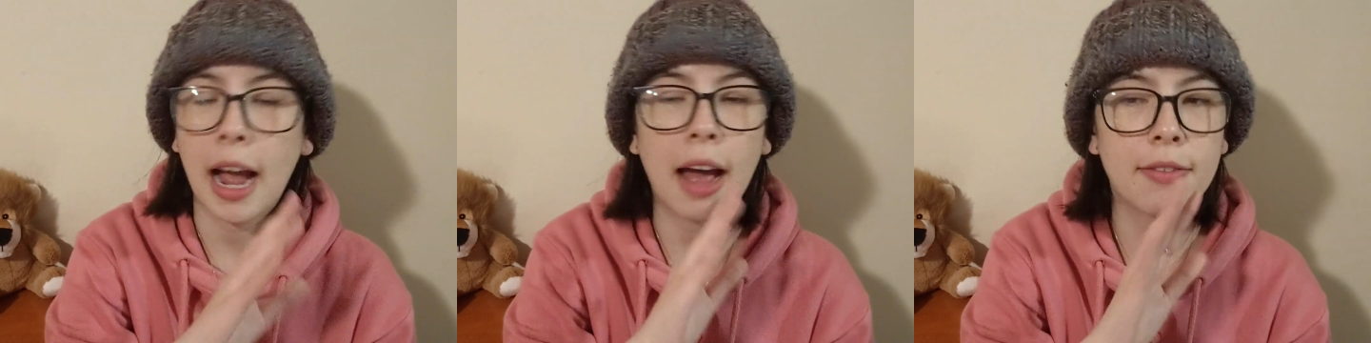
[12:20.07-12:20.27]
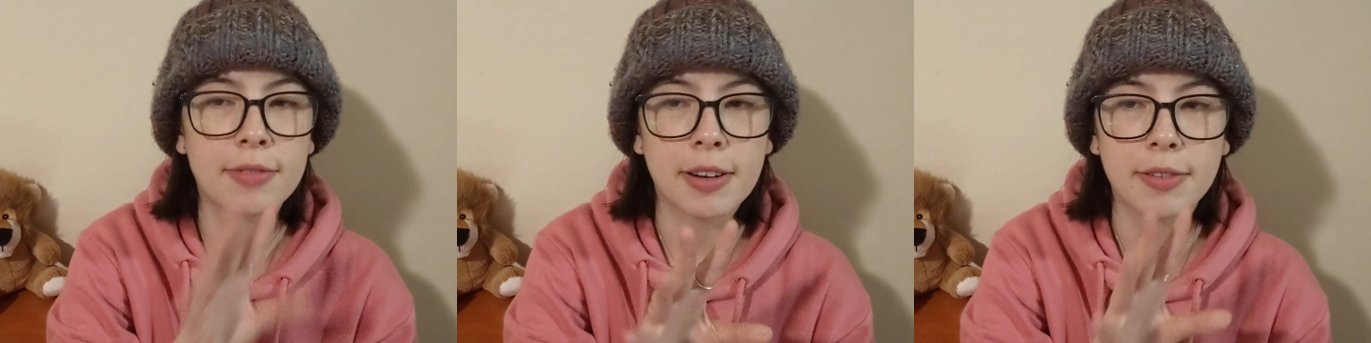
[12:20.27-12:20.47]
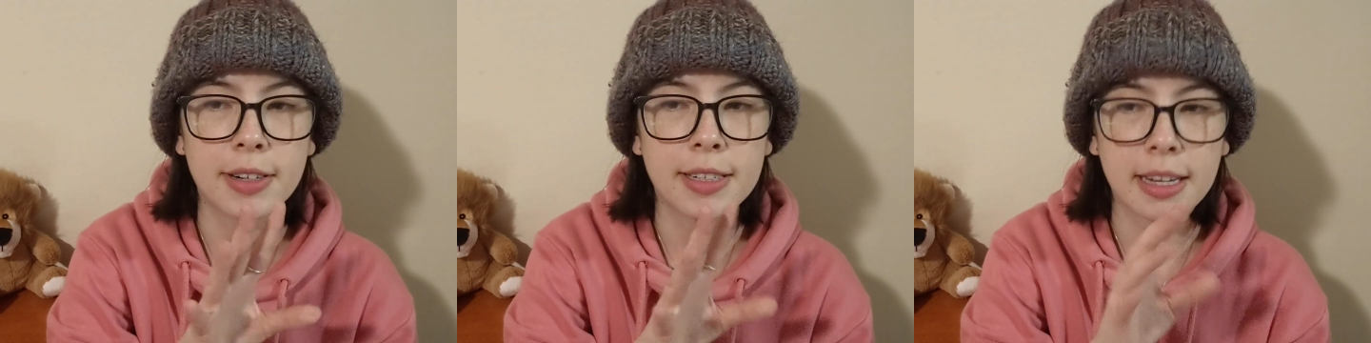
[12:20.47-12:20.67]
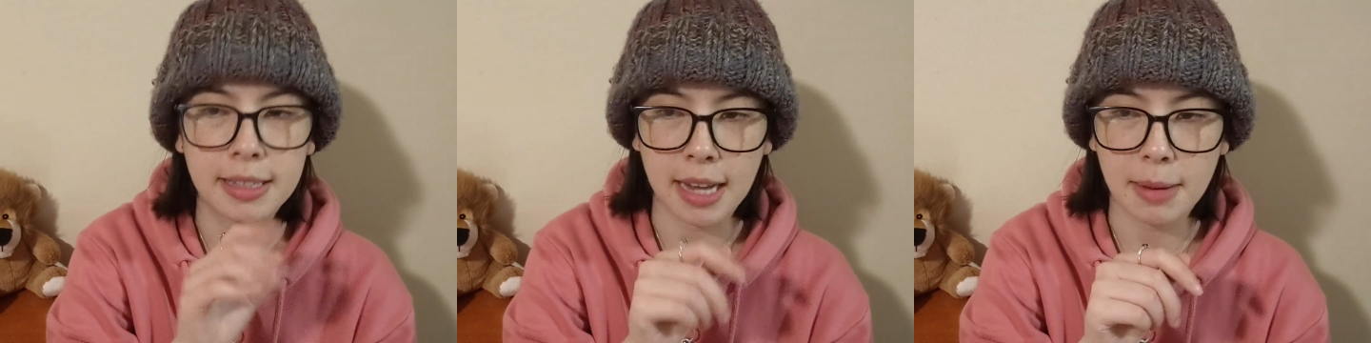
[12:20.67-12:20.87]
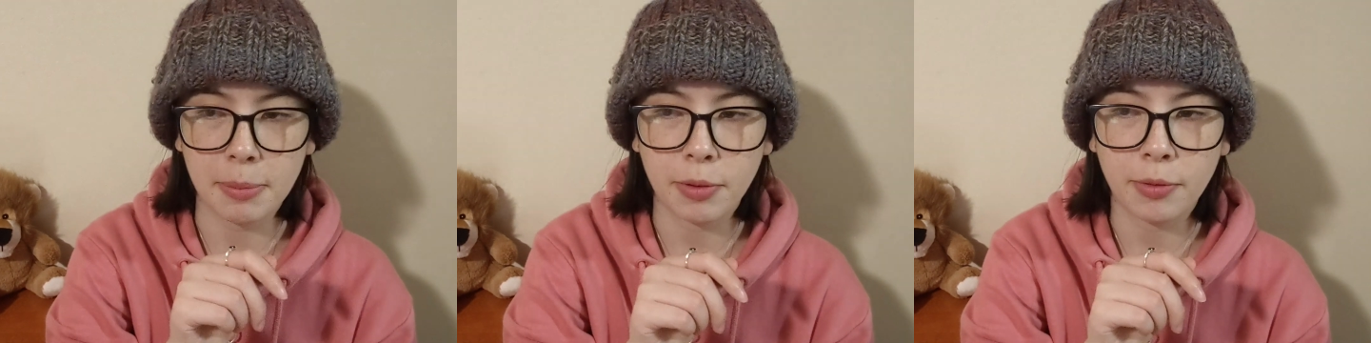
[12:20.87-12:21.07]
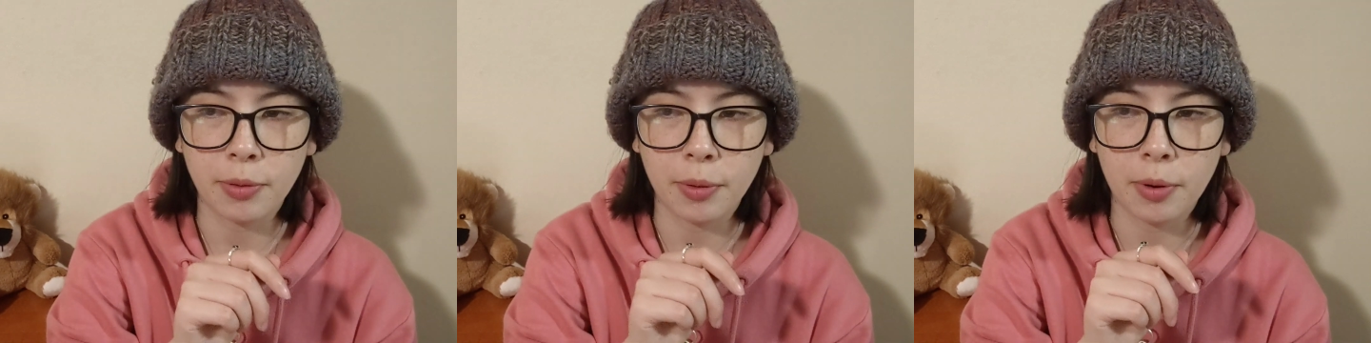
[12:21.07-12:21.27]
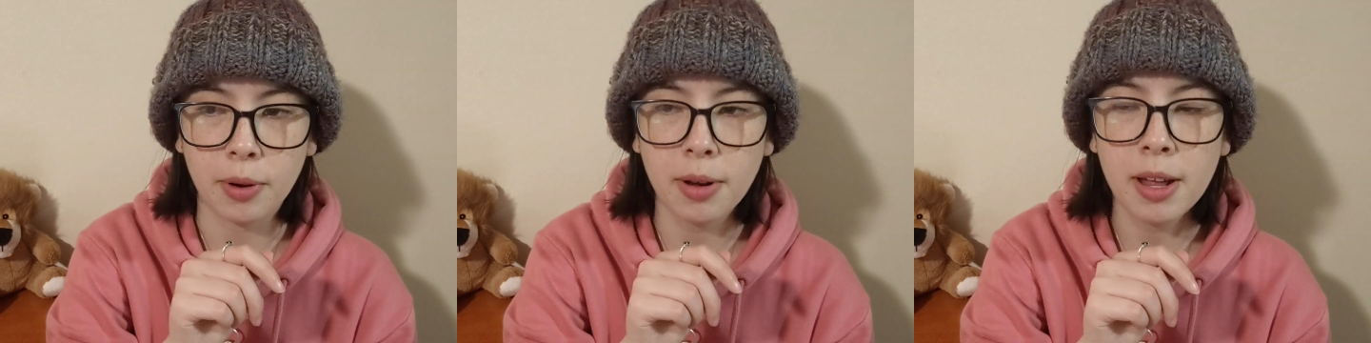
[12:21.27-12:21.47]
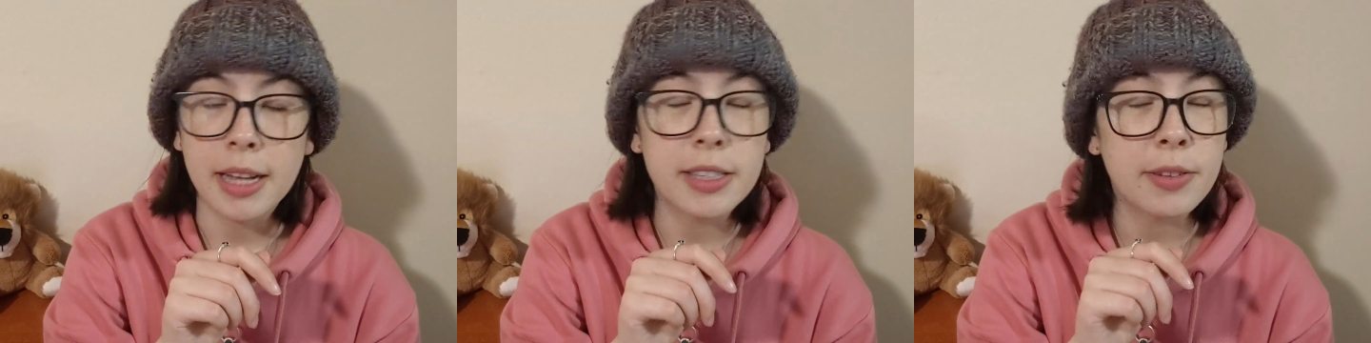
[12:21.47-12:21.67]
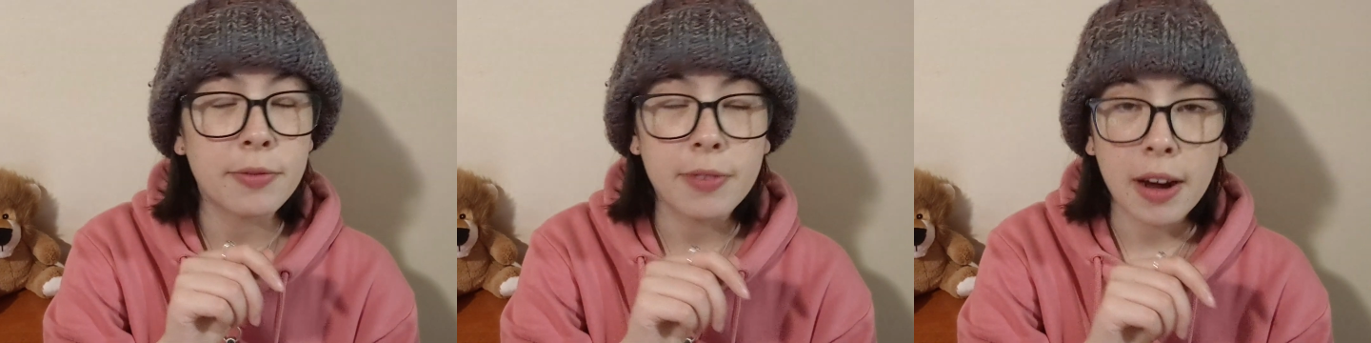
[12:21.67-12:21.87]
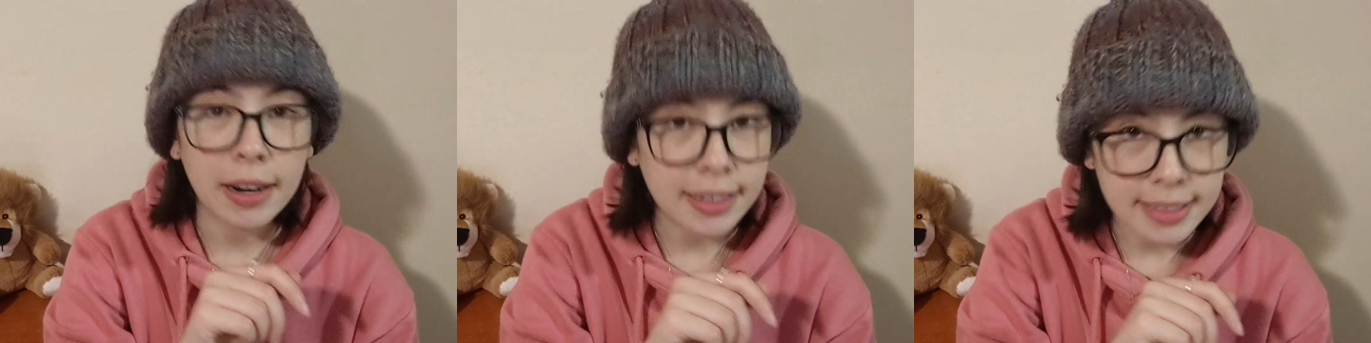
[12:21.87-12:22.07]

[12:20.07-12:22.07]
I've never done that before. It's a very